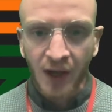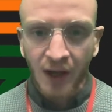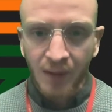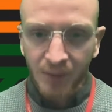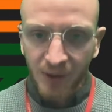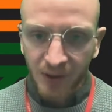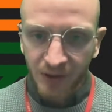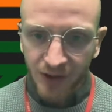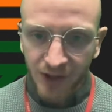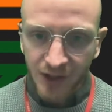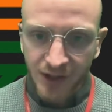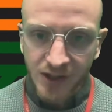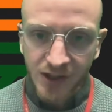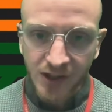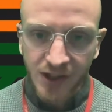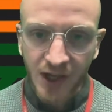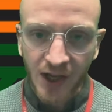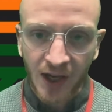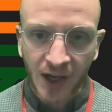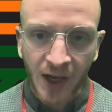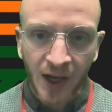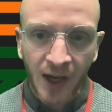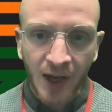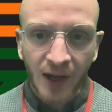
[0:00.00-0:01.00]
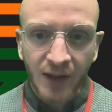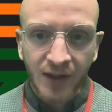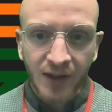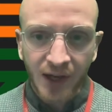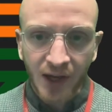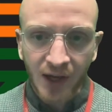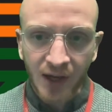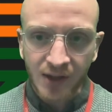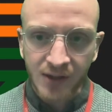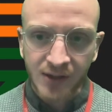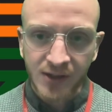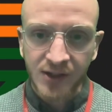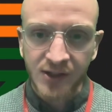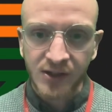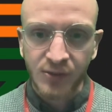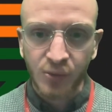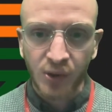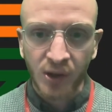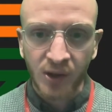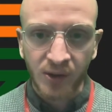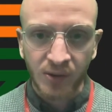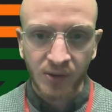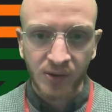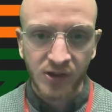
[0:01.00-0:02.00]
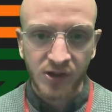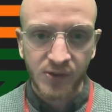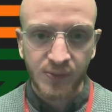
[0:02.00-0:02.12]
But this year, the artist we're going to